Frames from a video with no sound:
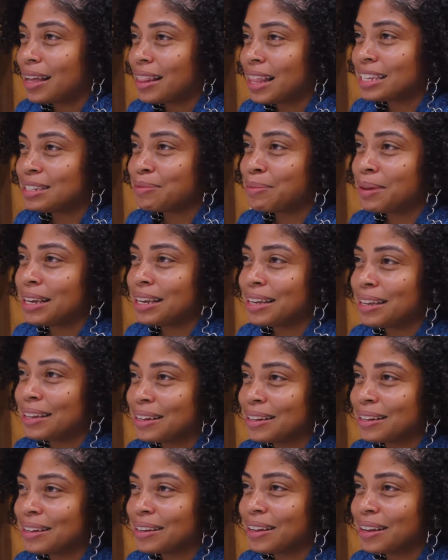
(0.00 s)
That's
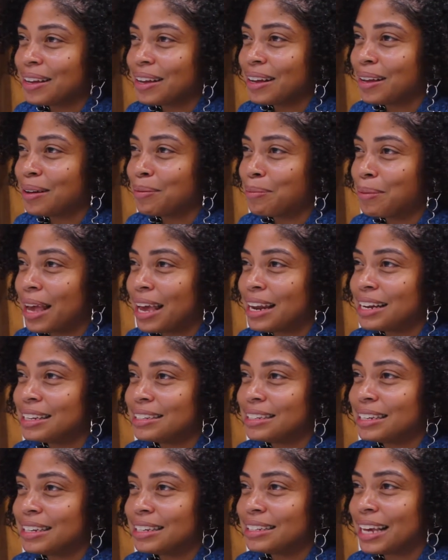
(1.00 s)
me.
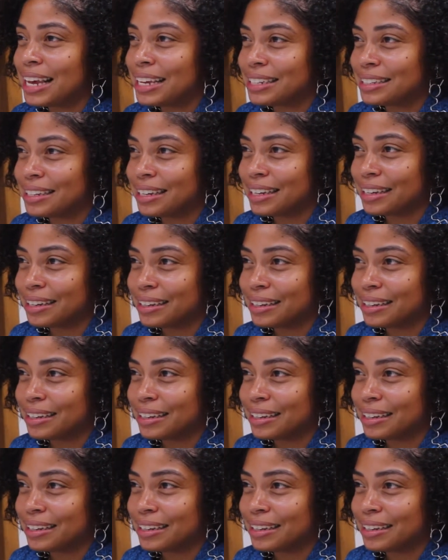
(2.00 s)
Hennessy tasting.